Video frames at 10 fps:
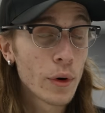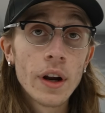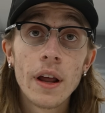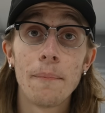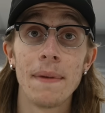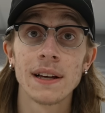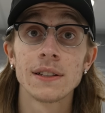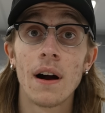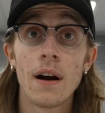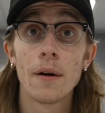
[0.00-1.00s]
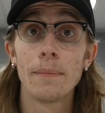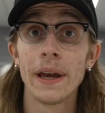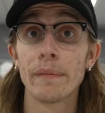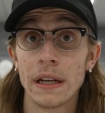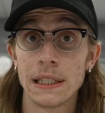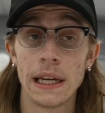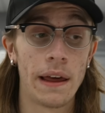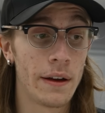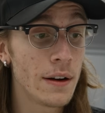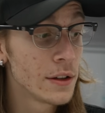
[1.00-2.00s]
We're gonna mix our pigment
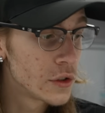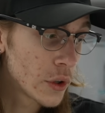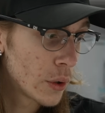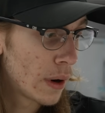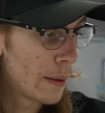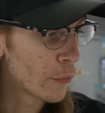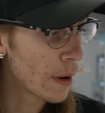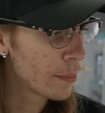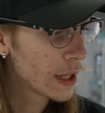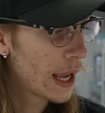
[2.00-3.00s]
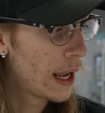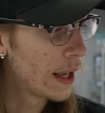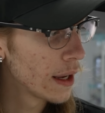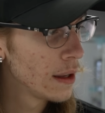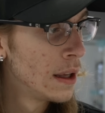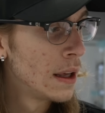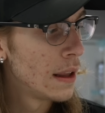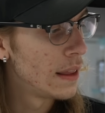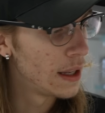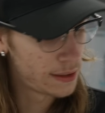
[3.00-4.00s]
together. So I'm replicating
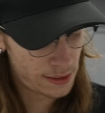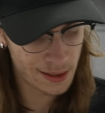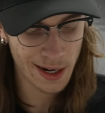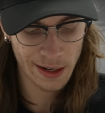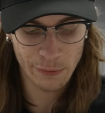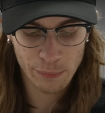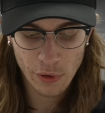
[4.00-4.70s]
this kind of